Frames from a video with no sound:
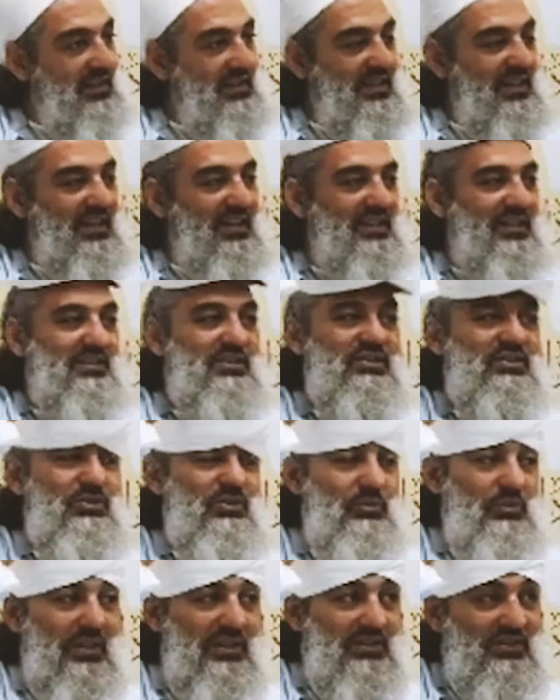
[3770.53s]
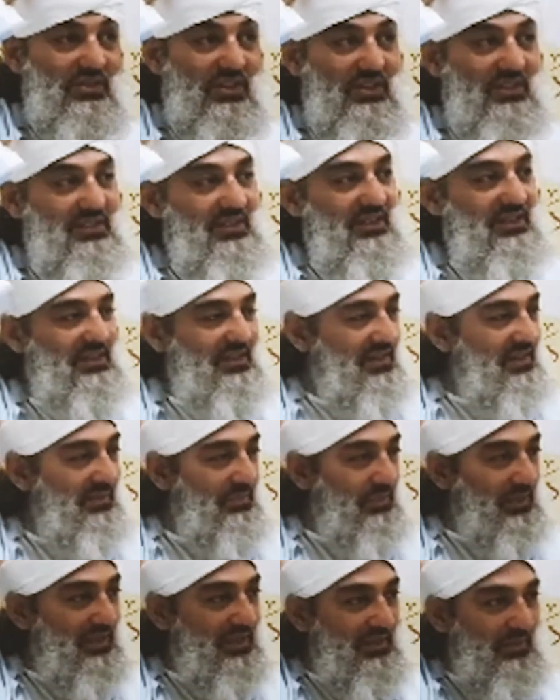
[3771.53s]
Yeah, that's a good one. So
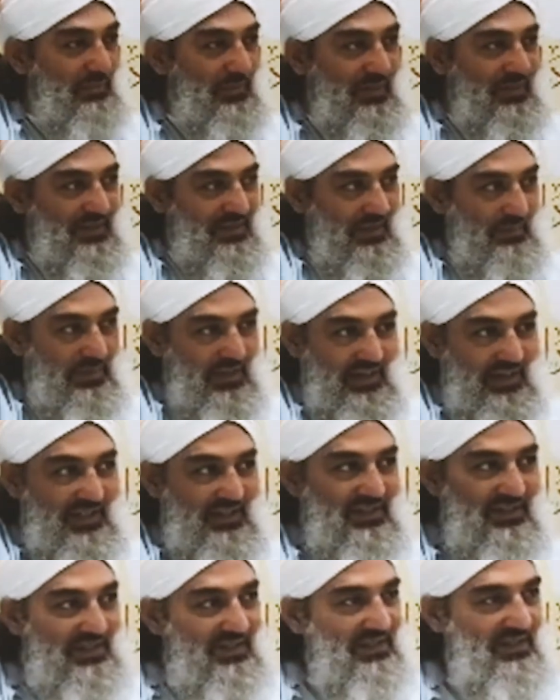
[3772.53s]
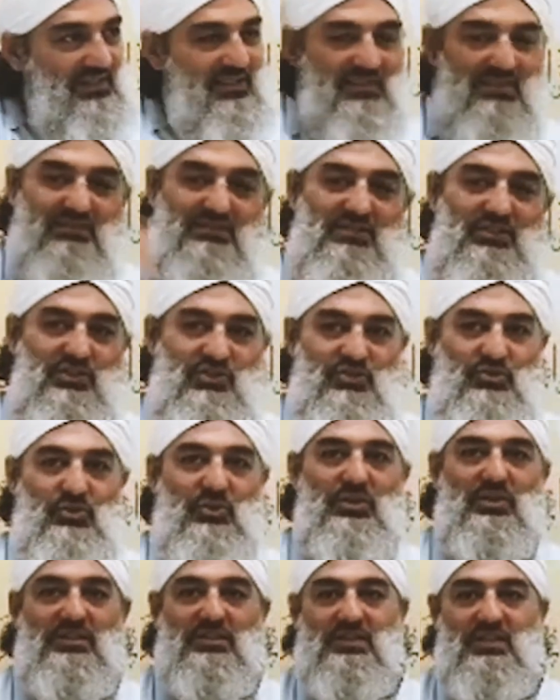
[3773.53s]
when something gets
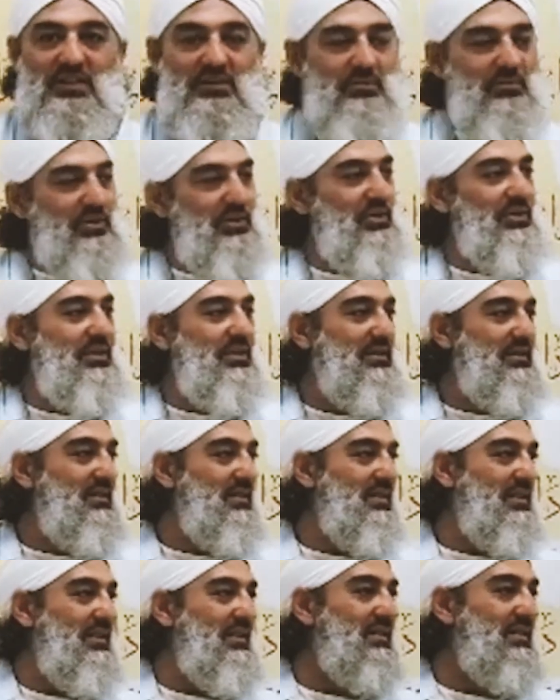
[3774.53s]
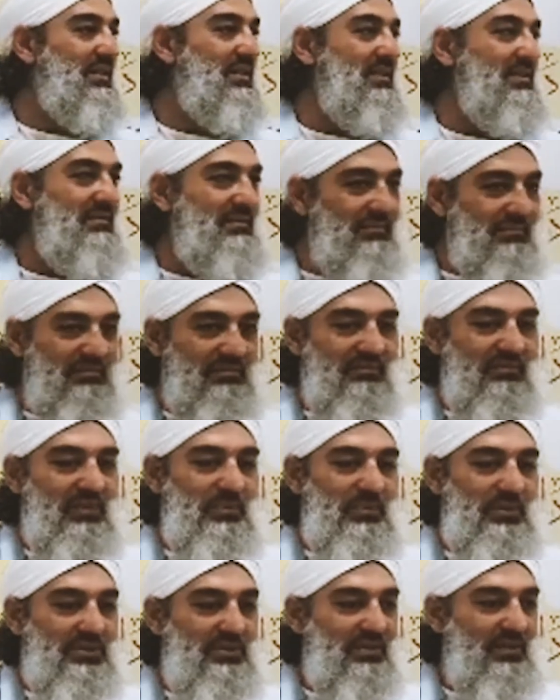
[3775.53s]
destroyed, you can burn it. You know, you can
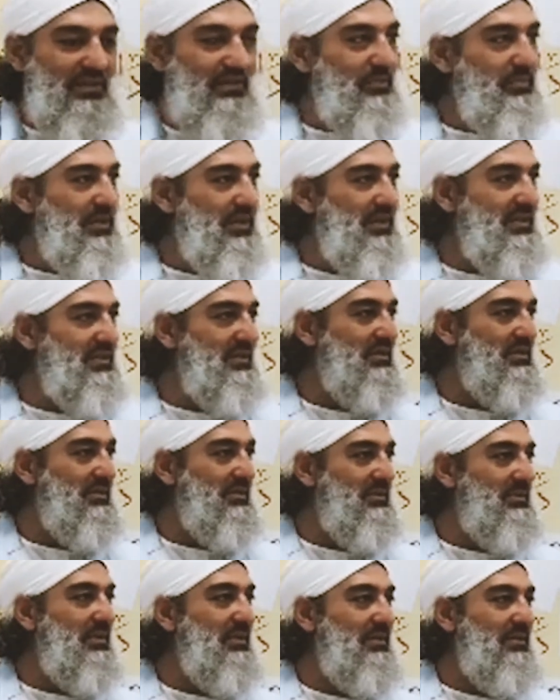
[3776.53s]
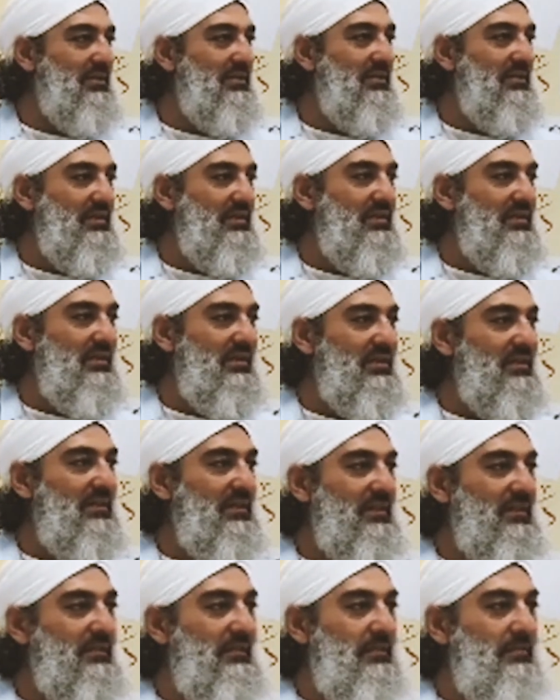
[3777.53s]
rip it into little pieces as well.
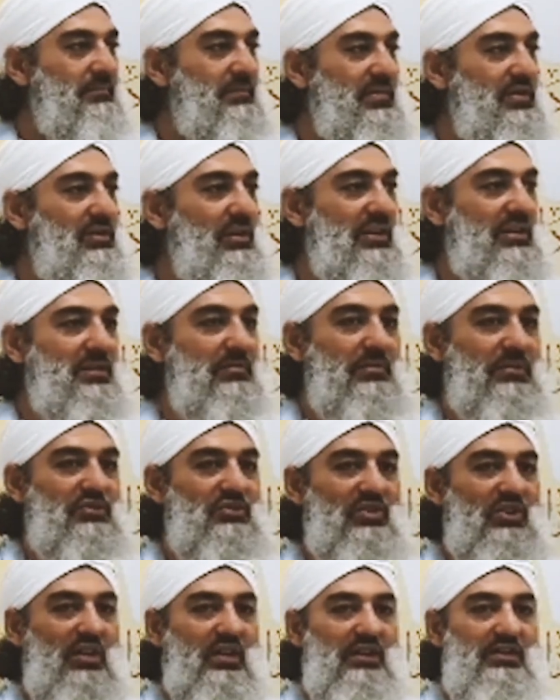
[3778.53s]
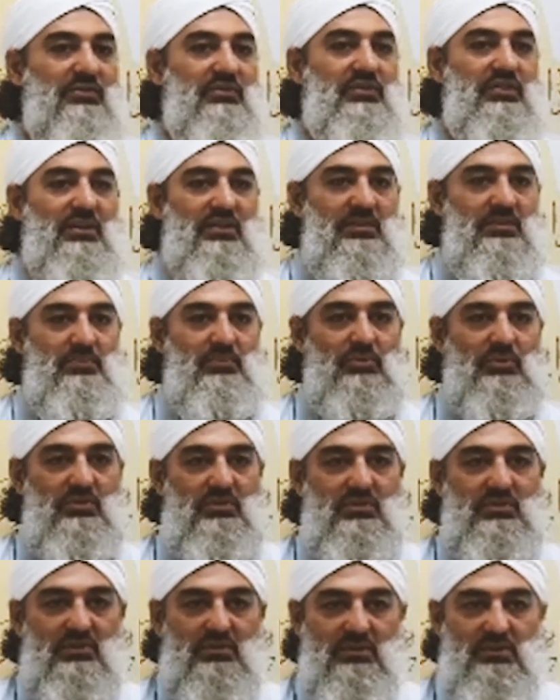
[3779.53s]
It's like the masahif, you know, the
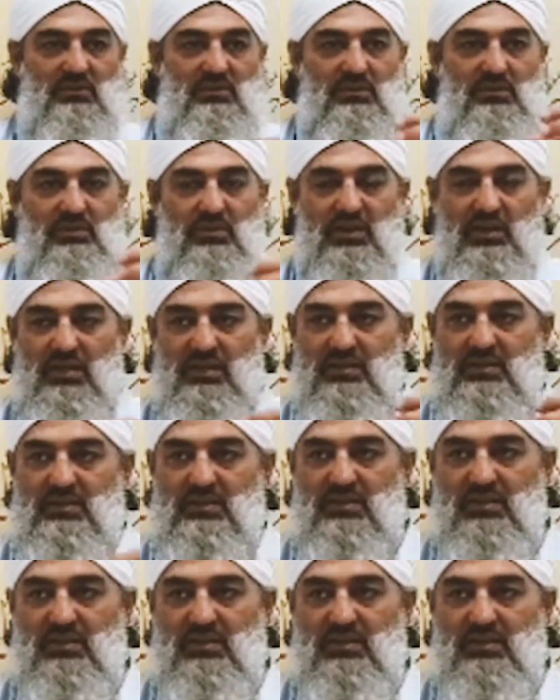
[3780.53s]
books, the Quran.